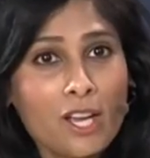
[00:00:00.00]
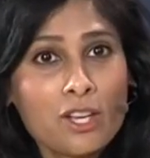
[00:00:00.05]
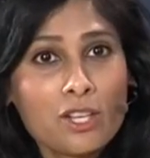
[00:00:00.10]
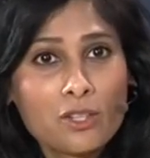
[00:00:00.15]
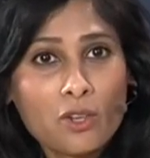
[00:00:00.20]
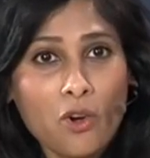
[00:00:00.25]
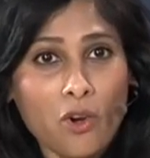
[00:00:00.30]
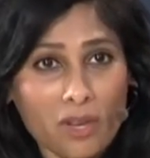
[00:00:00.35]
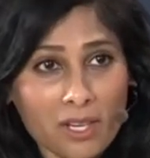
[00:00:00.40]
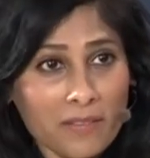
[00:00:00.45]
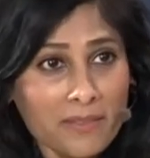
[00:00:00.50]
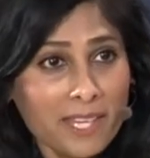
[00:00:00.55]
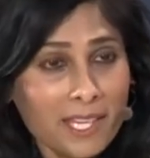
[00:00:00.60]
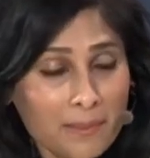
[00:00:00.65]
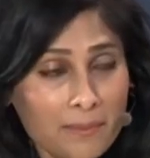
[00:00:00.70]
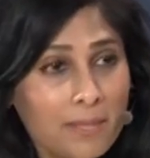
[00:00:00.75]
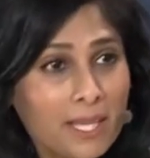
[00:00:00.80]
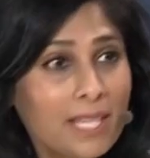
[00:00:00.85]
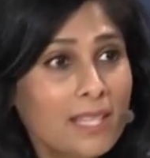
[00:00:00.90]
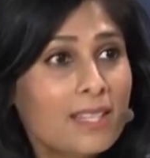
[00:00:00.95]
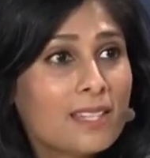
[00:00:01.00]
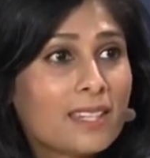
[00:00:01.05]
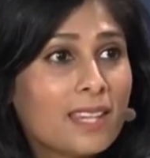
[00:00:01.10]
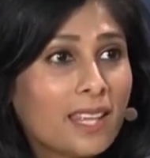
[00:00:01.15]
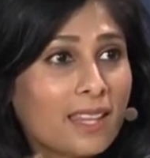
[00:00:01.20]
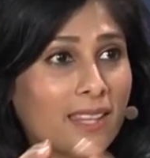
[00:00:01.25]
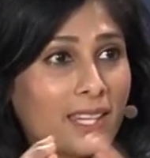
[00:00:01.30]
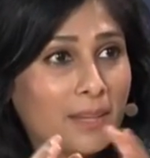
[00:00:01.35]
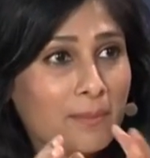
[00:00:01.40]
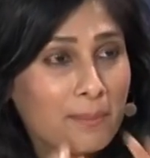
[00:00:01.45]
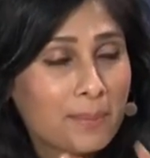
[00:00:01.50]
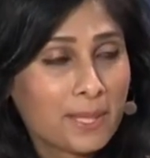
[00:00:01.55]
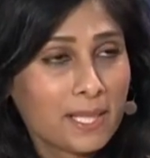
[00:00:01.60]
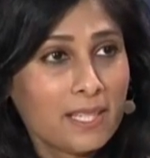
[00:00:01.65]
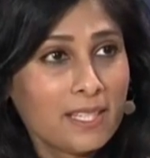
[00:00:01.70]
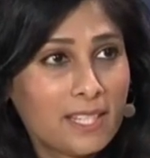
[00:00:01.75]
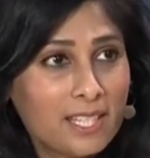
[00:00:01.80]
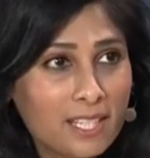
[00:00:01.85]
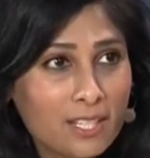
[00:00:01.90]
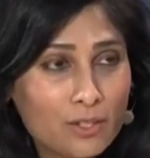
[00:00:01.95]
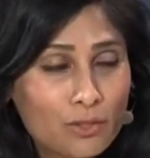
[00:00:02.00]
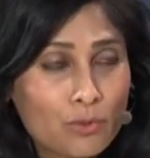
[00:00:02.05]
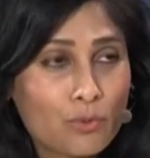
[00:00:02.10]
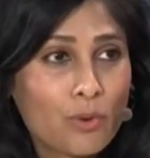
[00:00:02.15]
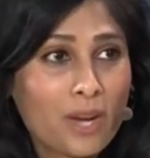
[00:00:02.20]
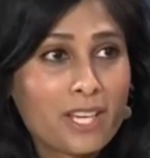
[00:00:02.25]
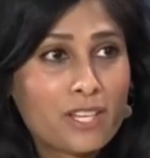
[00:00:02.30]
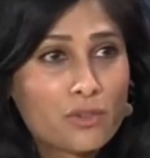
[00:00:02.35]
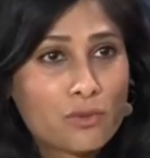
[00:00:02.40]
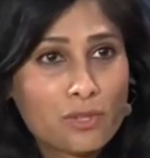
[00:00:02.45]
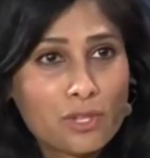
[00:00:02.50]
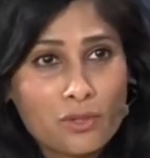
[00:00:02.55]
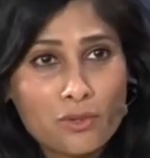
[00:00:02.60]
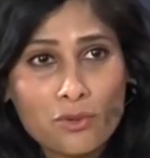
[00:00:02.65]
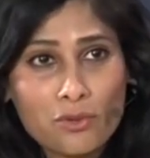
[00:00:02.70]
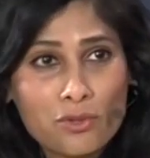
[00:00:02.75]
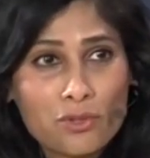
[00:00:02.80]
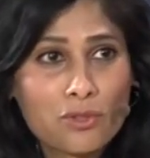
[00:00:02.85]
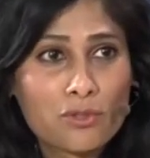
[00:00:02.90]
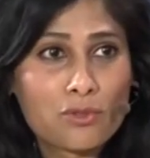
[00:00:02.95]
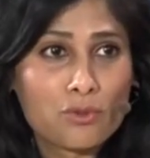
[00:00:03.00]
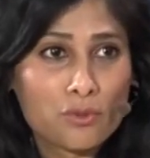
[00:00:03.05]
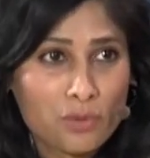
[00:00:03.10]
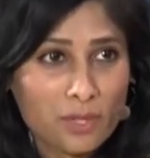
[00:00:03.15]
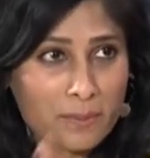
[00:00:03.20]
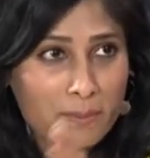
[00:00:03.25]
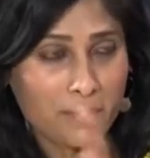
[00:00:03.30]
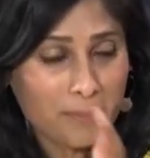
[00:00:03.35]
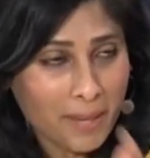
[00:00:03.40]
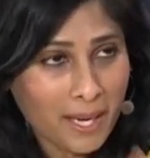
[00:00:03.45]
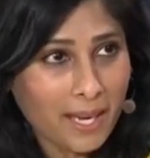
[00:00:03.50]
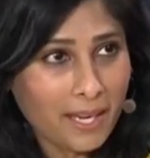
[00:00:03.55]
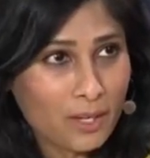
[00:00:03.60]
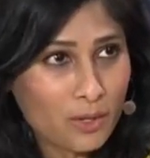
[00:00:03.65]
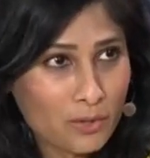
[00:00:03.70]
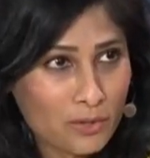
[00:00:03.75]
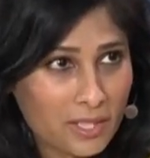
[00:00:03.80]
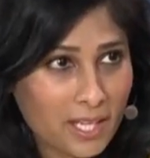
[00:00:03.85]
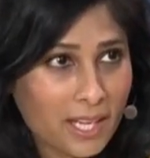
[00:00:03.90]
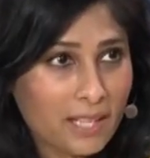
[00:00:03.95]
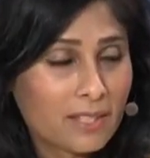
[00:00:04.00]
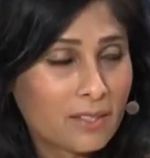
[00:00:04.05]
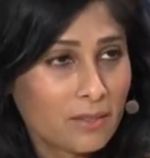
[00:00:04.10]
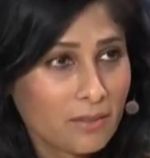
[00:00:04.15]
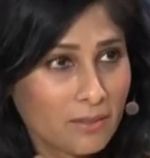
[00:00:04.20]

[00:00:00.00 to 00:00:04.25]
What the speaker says: So all of that means that the ability to raise resources to repay your debt,